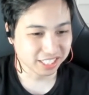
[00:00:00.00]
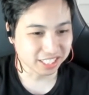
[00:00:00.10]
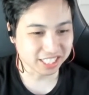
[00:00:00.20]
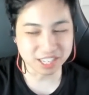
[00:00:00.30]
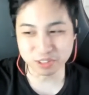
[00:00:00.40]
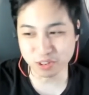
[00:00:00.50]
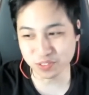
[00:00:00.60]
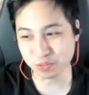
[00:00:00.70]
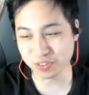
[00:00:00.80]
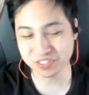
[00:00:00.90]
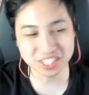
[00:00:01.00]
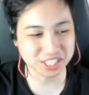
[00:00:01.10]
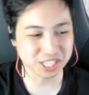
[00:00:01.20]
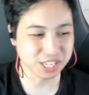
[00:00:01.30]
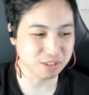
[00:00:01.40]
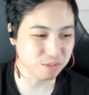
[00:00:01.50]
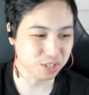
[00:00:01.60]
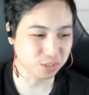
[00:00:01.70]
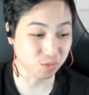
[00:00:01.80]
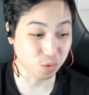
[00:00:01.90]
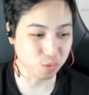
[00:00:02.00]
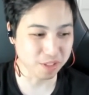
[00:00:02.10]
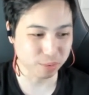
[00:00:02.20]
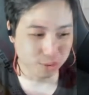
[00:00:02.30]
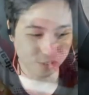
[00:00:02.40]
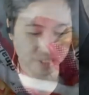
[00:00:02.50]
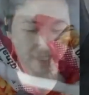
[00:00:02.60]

Because I don't know if it's worth it to see just for one booth.